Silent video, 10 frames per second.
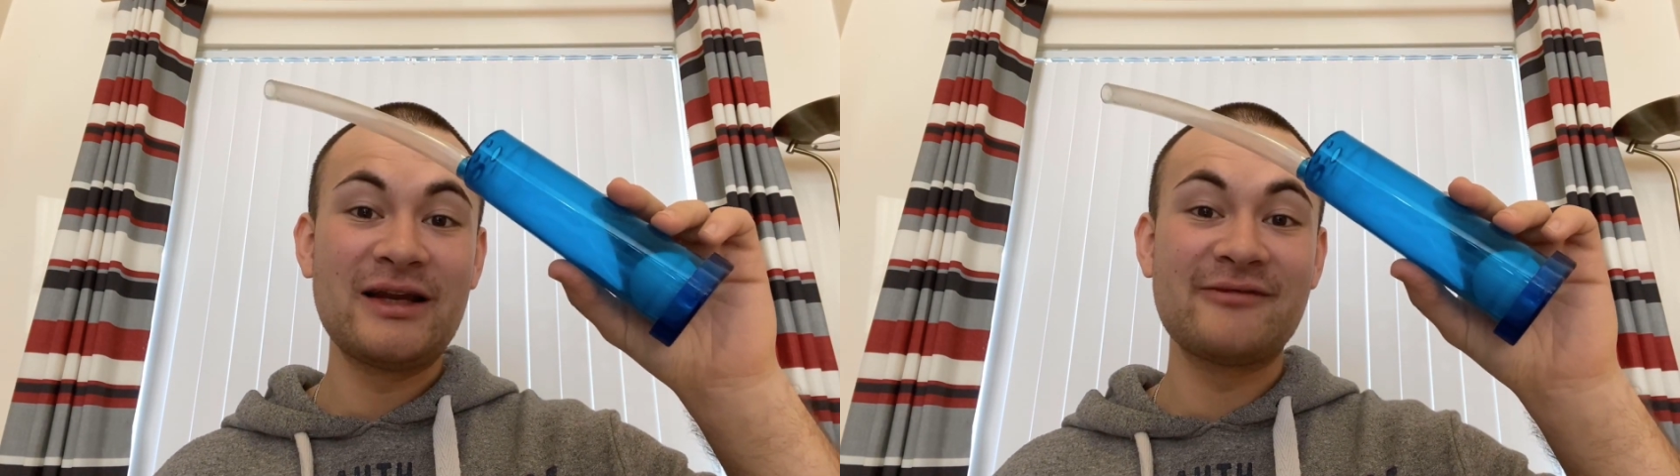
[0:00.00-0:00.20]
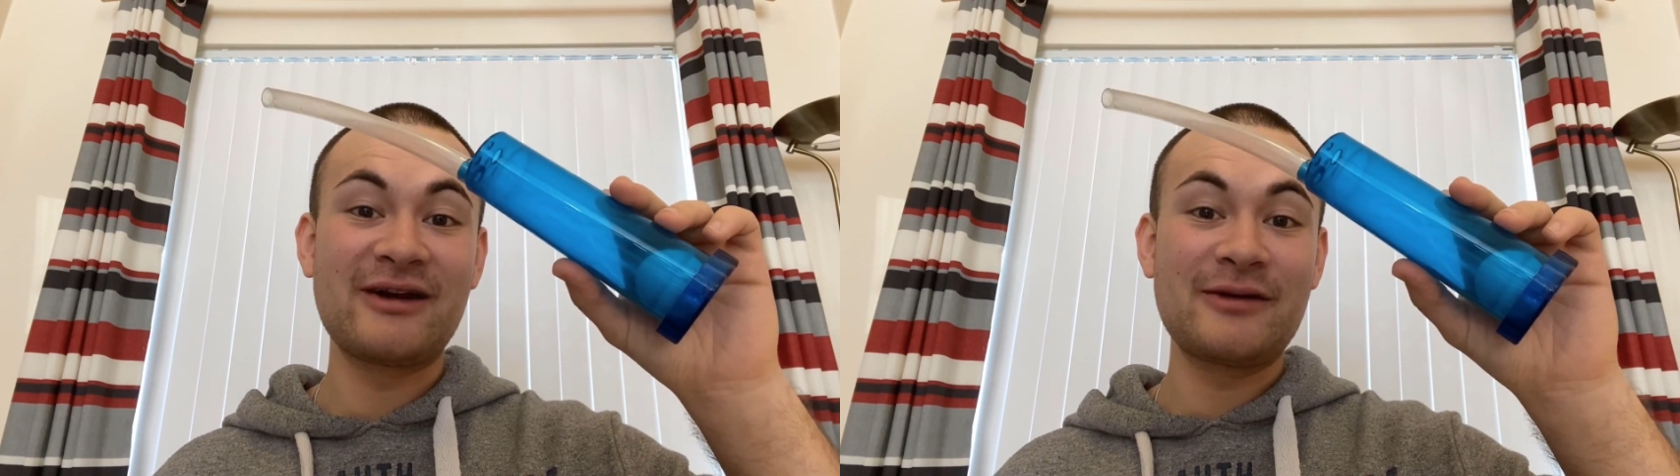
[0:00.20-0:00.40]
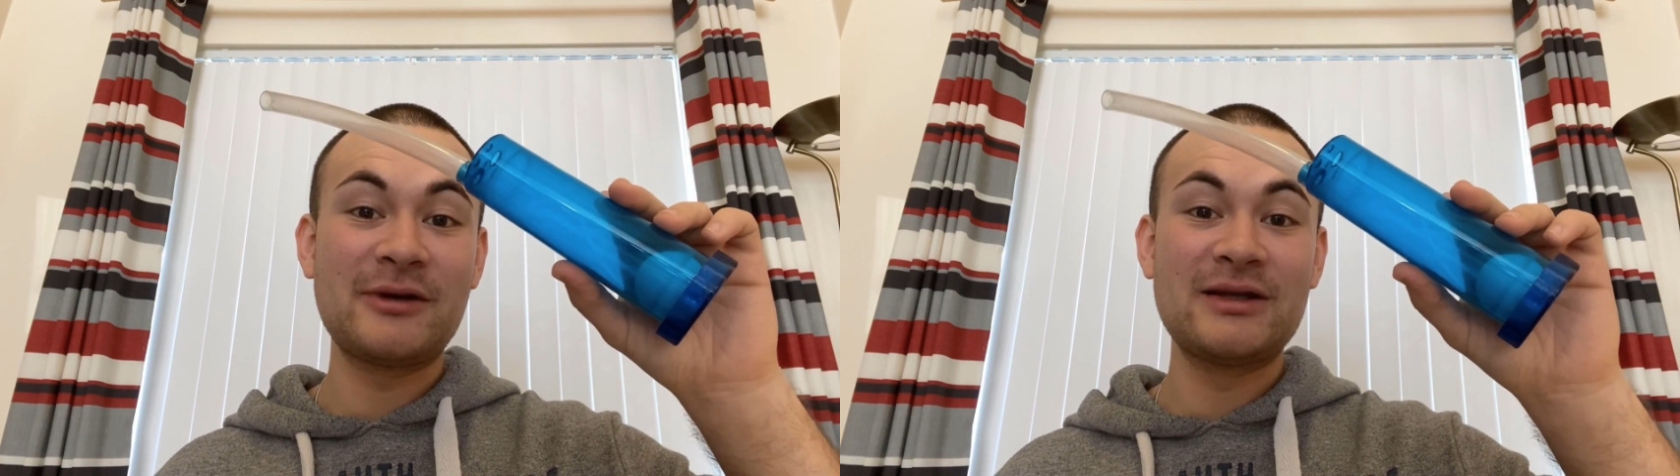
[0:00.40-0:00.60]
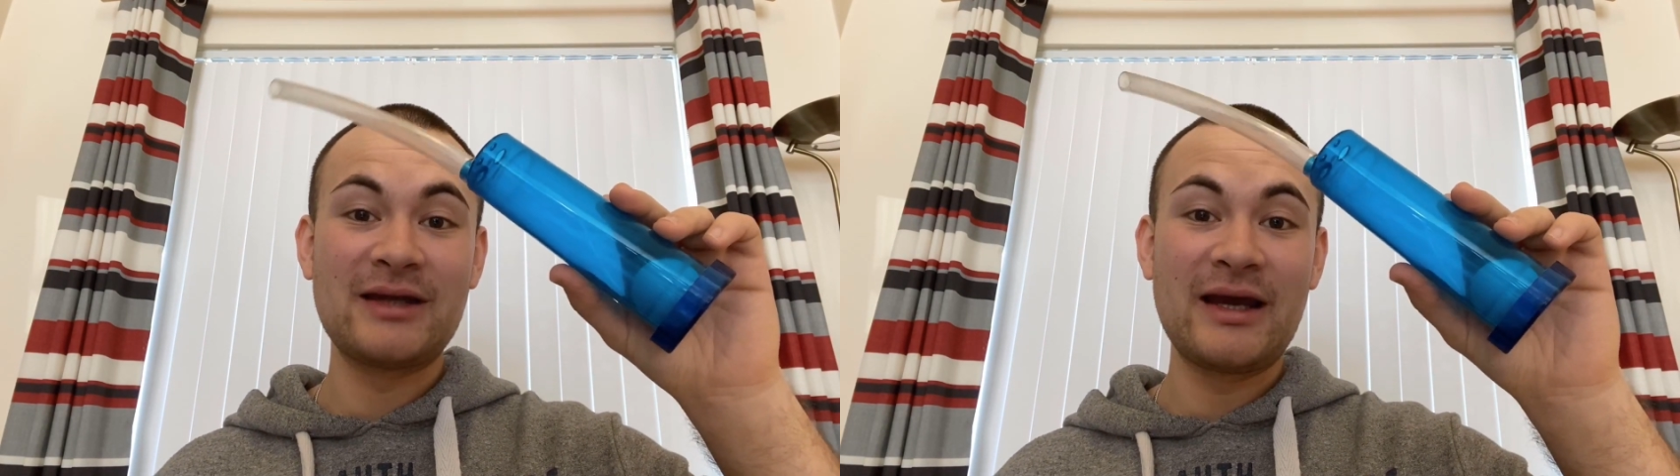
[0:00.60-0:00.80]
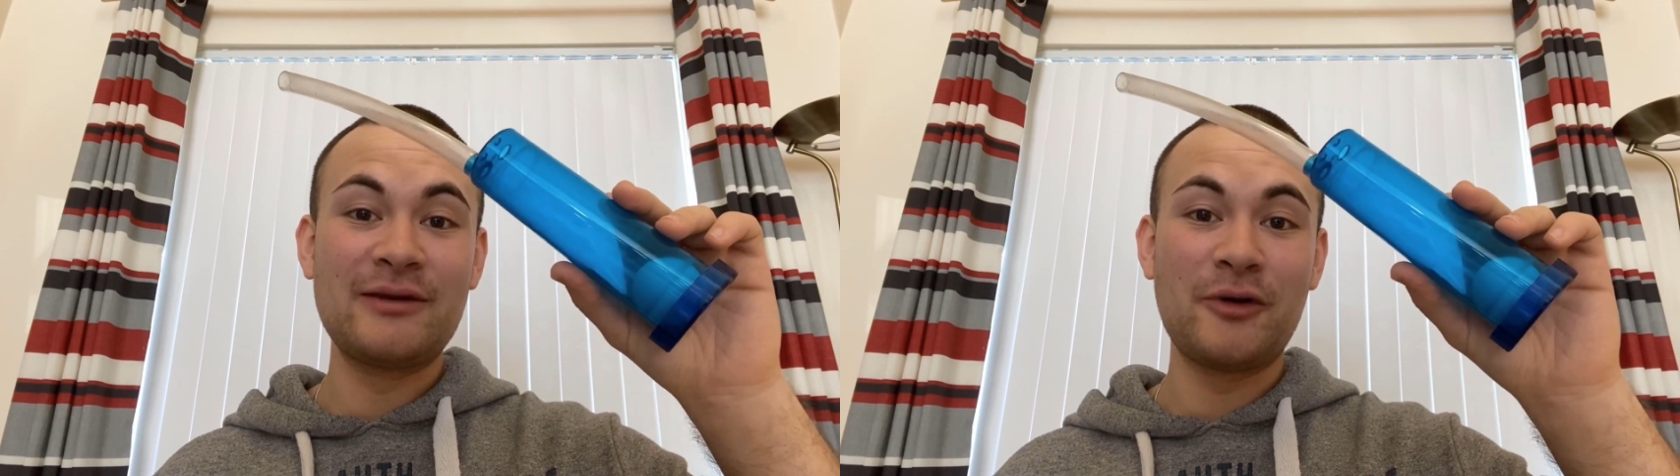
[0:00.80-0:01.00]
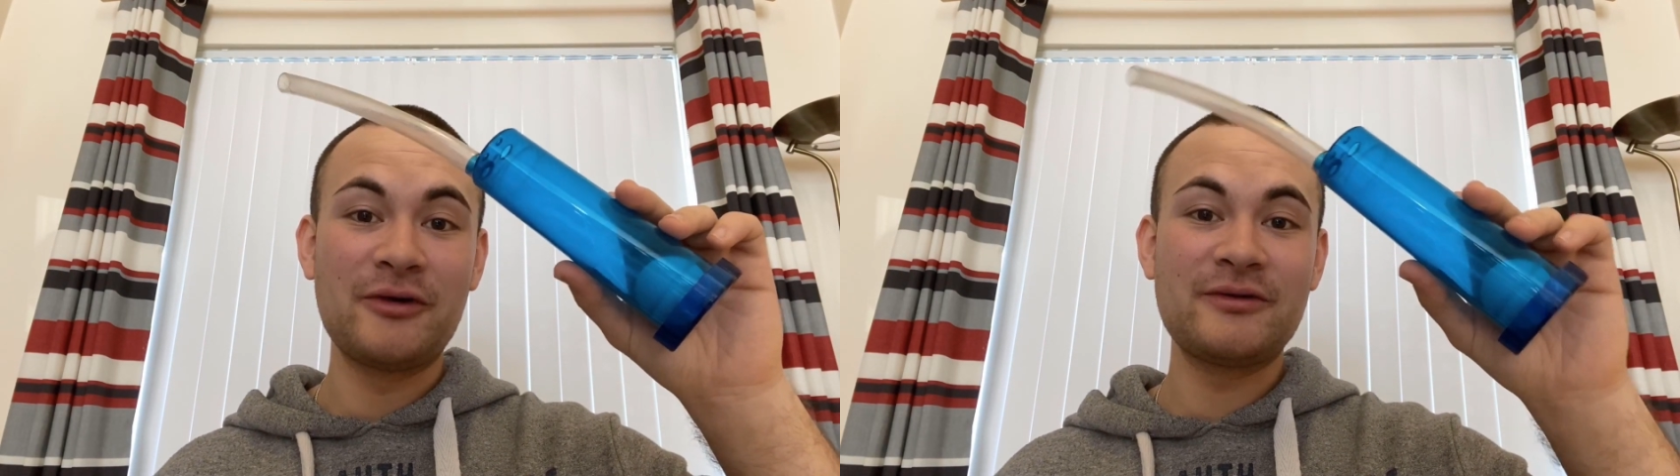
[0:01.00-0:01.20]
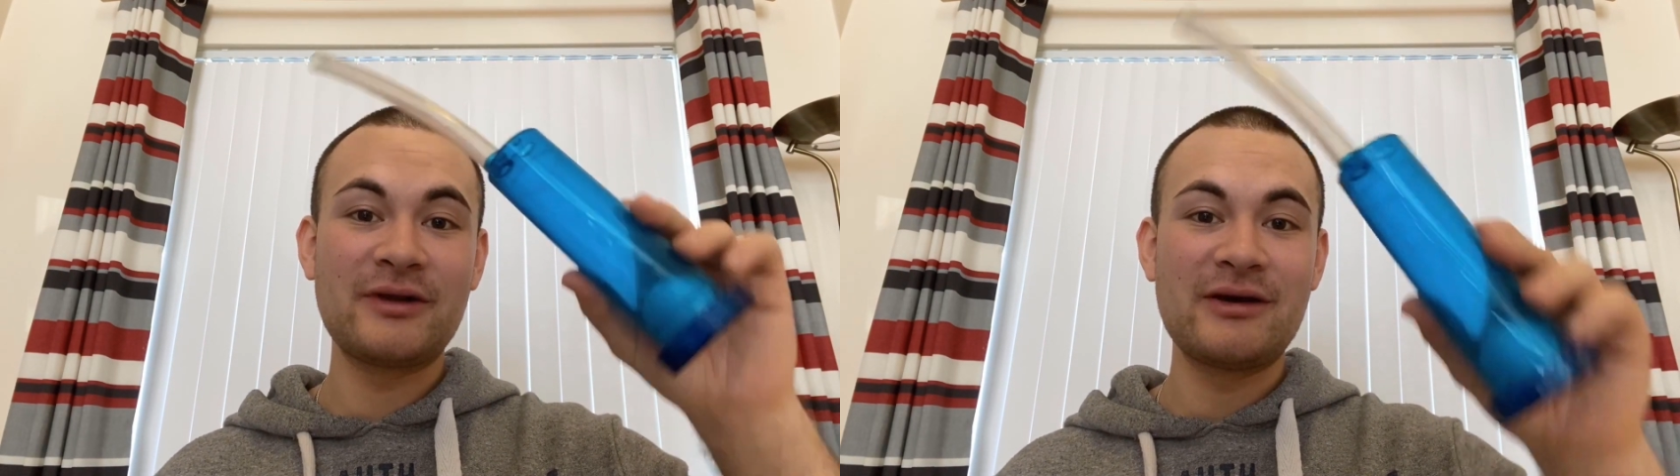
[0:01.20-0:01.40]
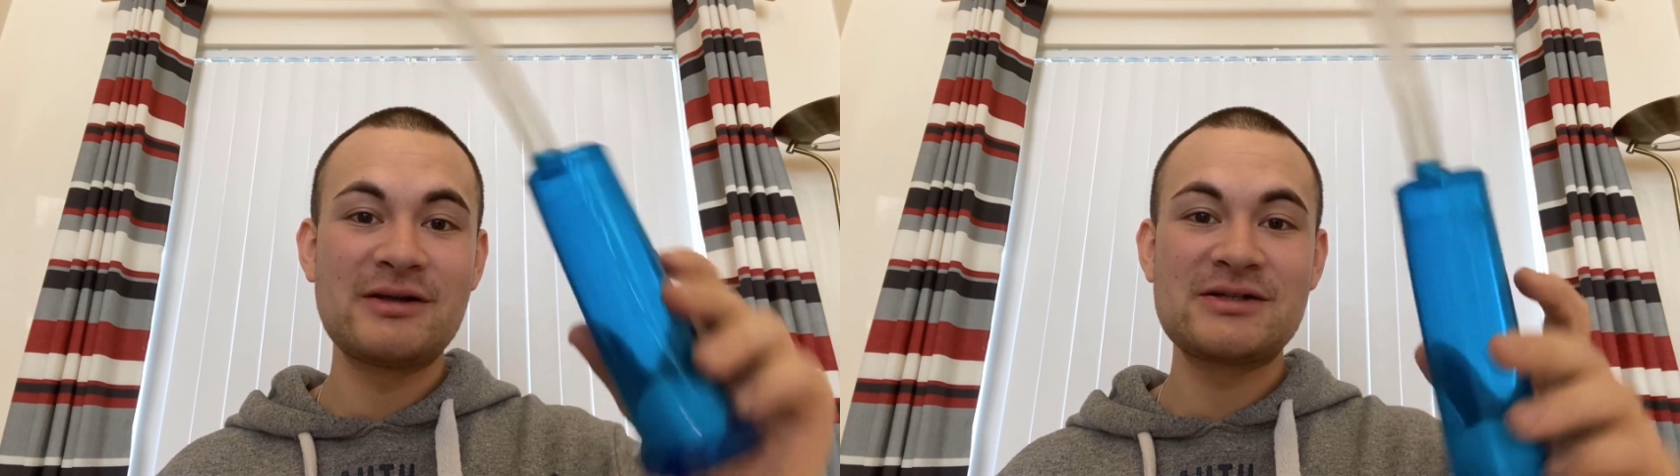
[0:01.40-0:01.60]
recommend getting one.
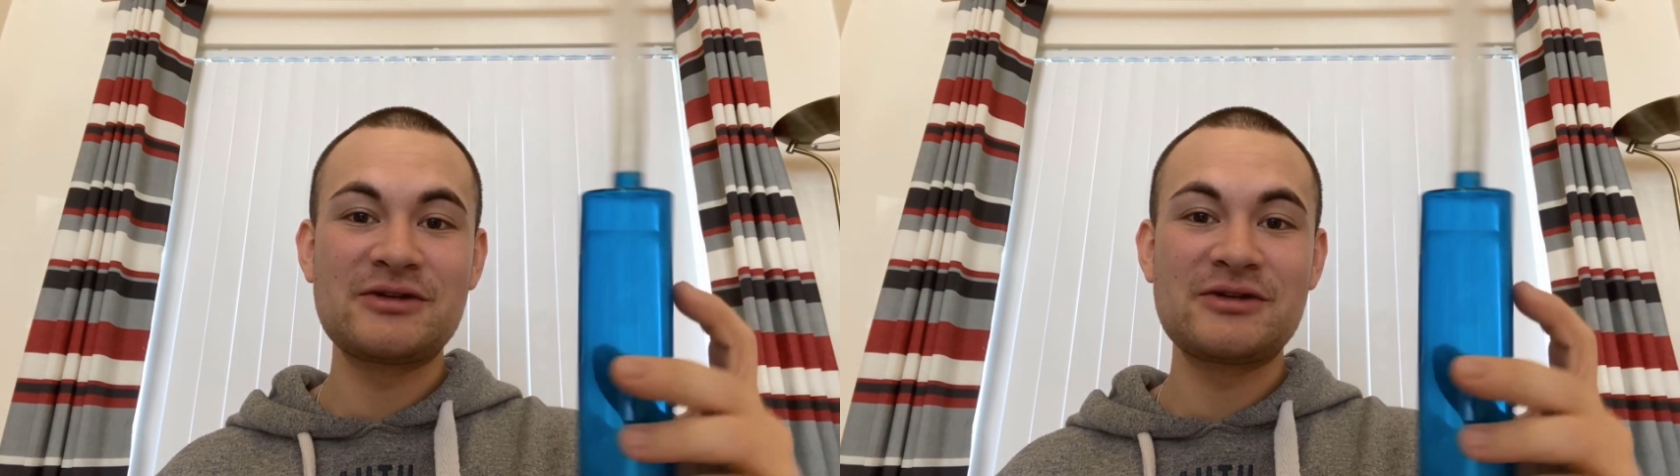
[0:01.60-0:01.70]
It's a